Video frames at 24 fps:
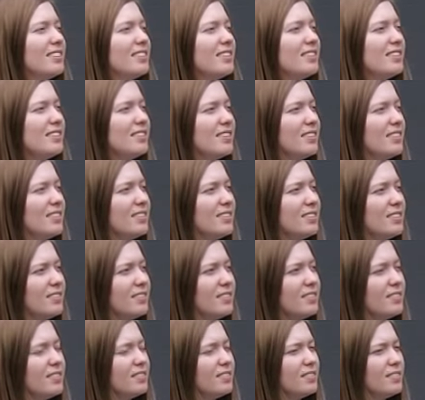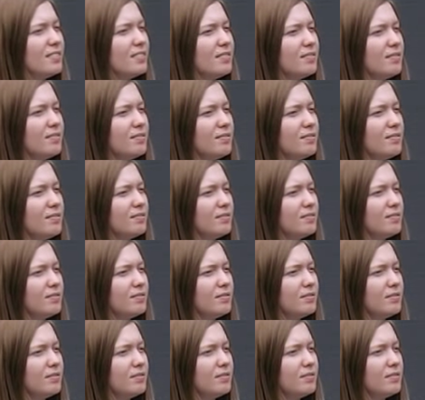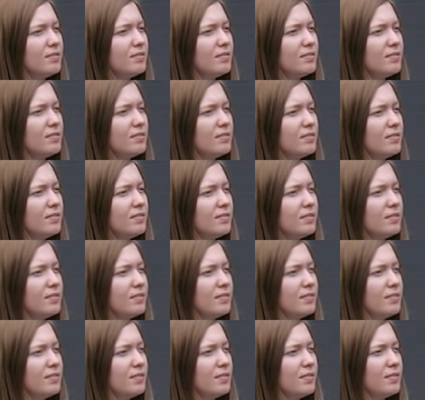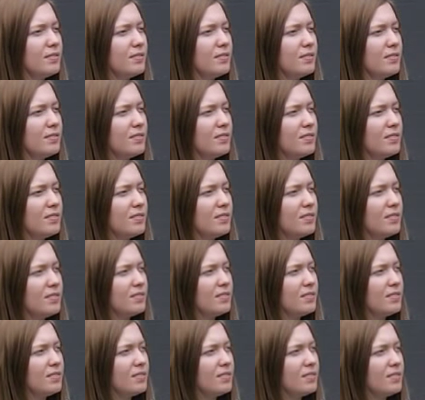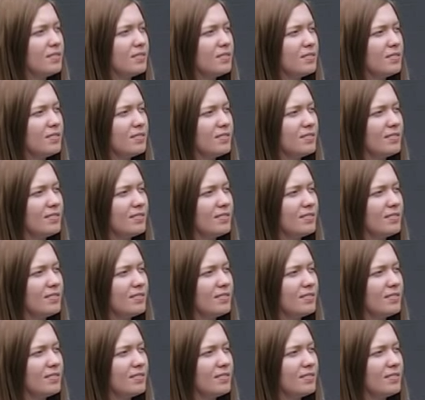(silent)